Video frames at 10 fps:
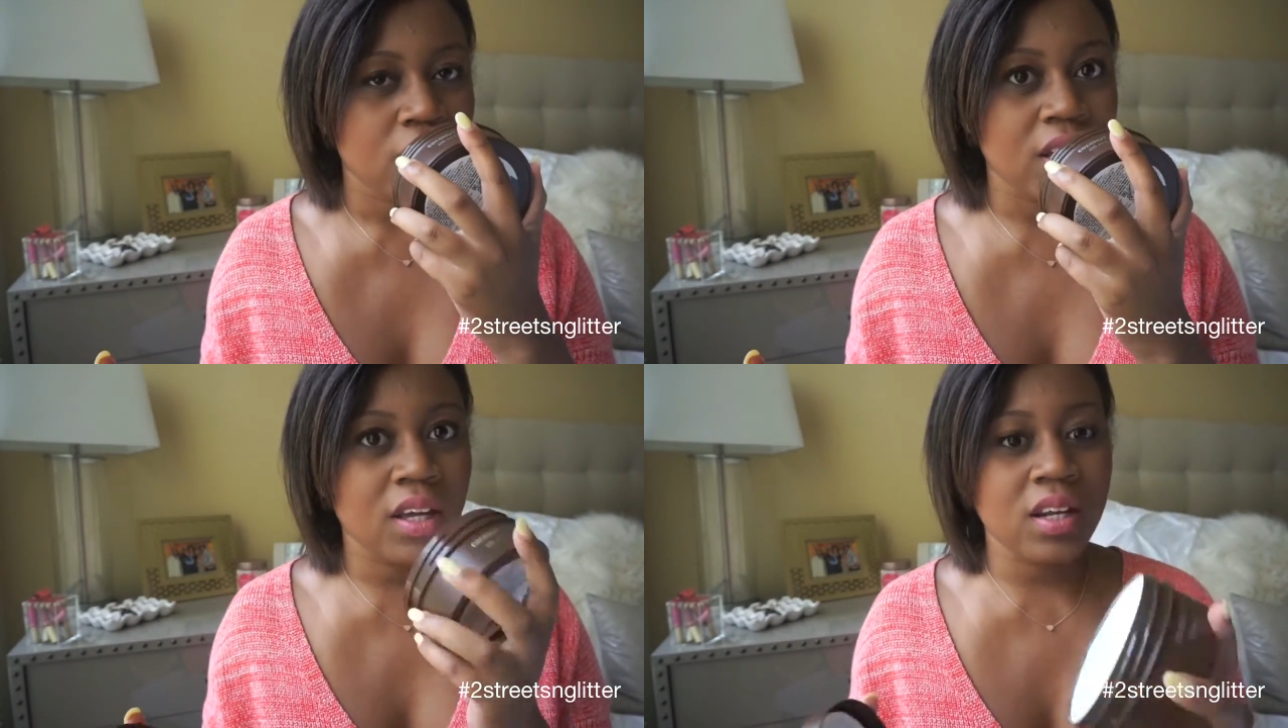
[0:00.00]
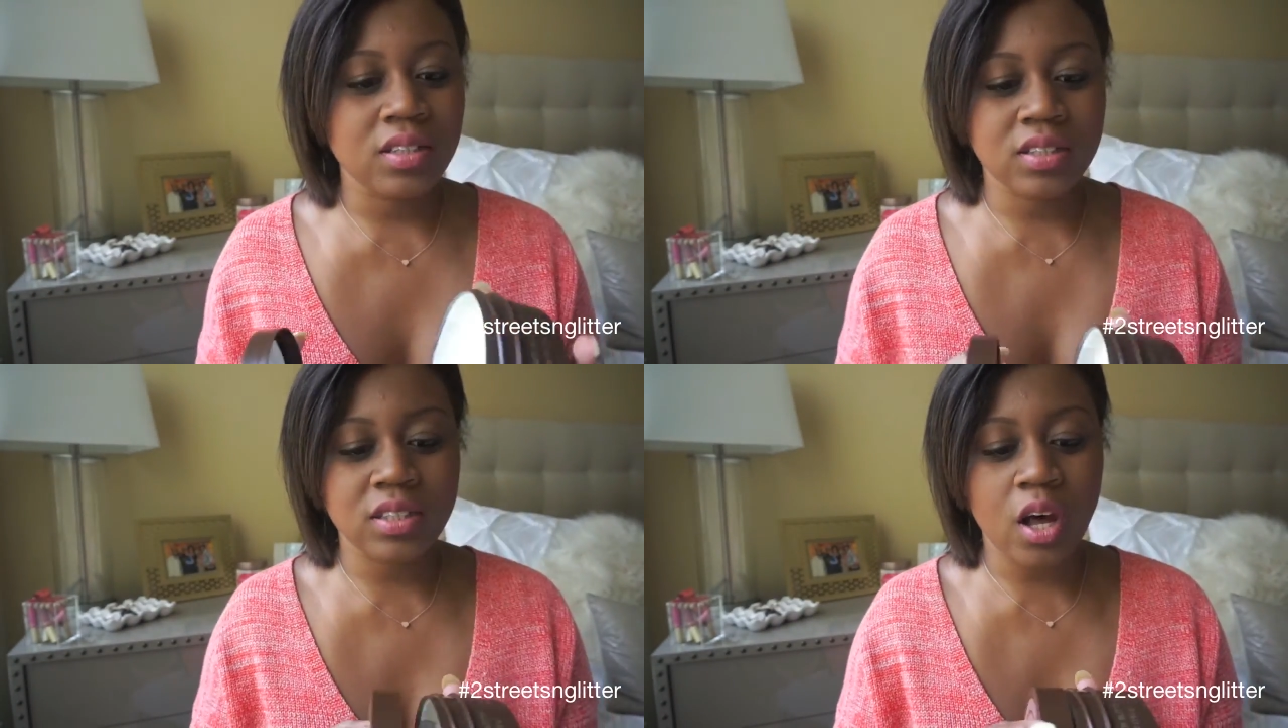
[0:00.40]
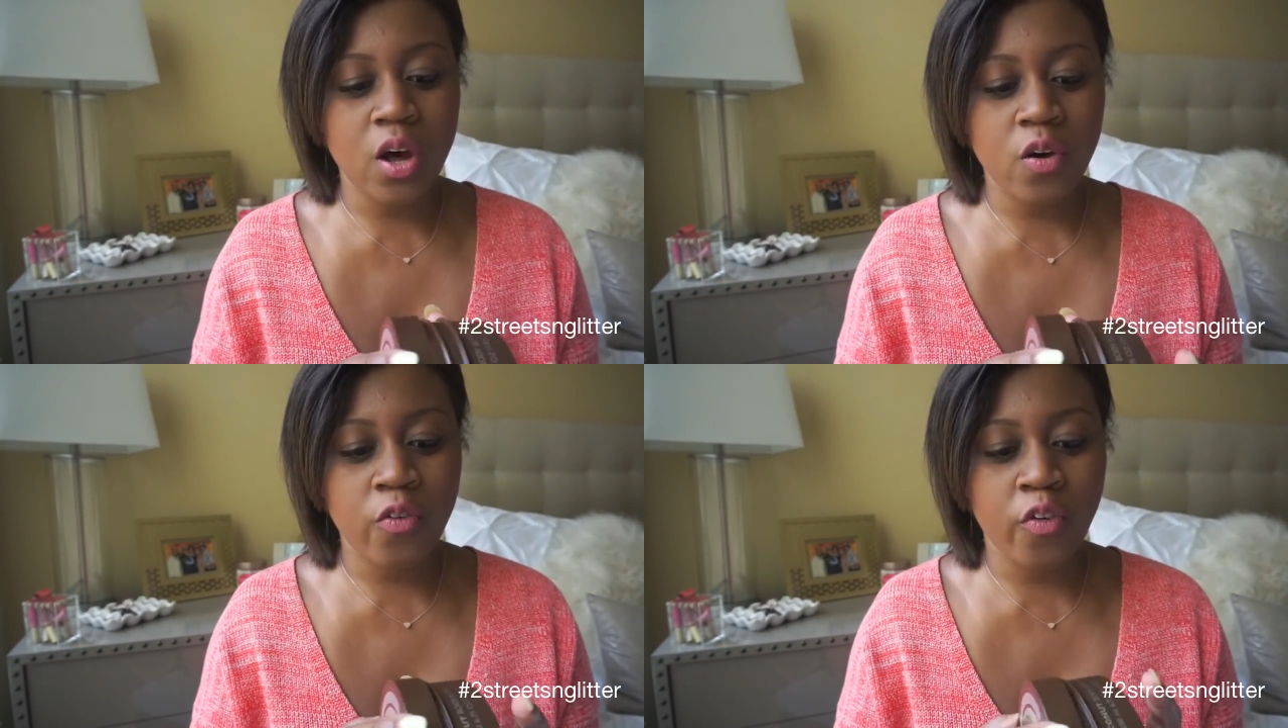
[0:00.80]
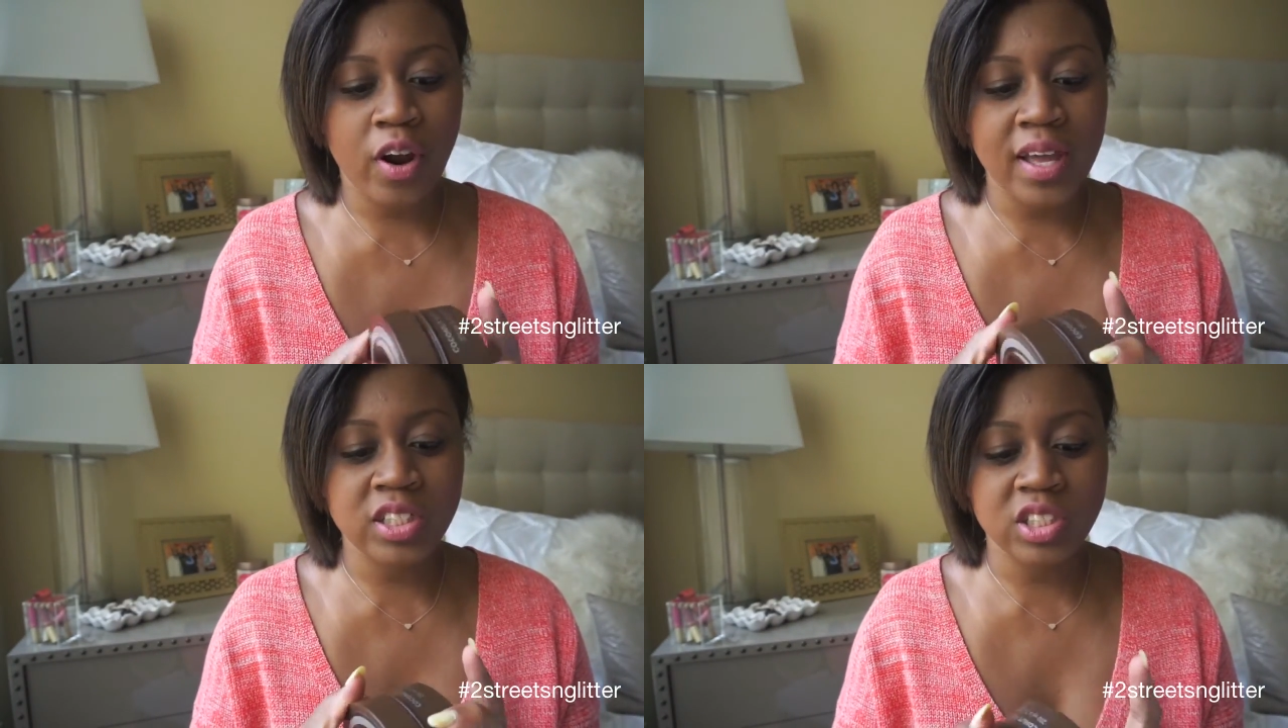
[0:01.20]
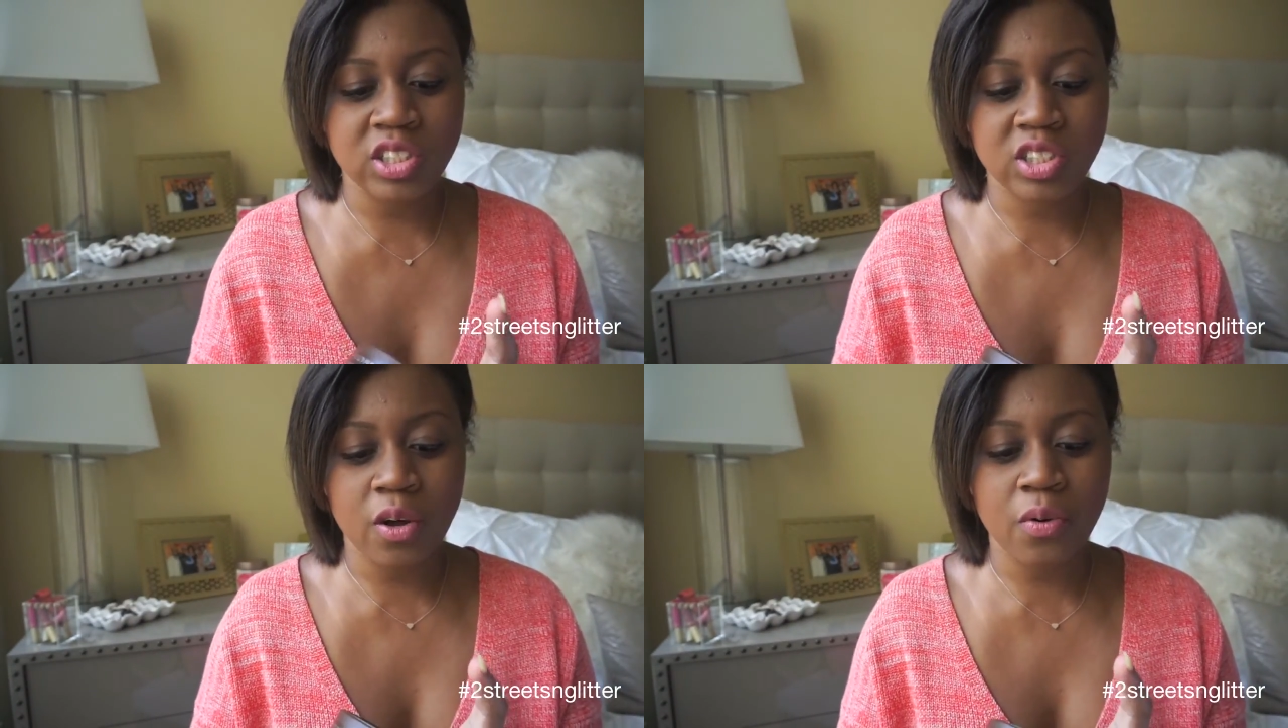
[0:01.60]
It is so fresh
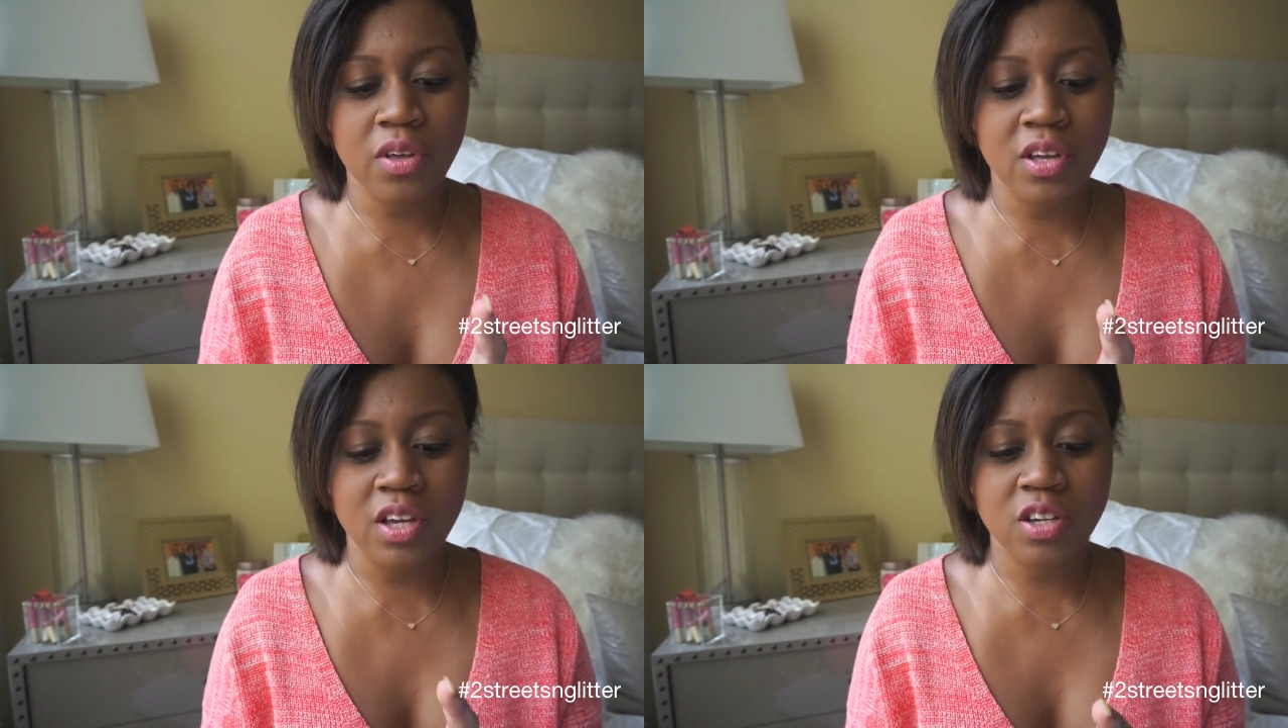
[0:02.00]
and so good.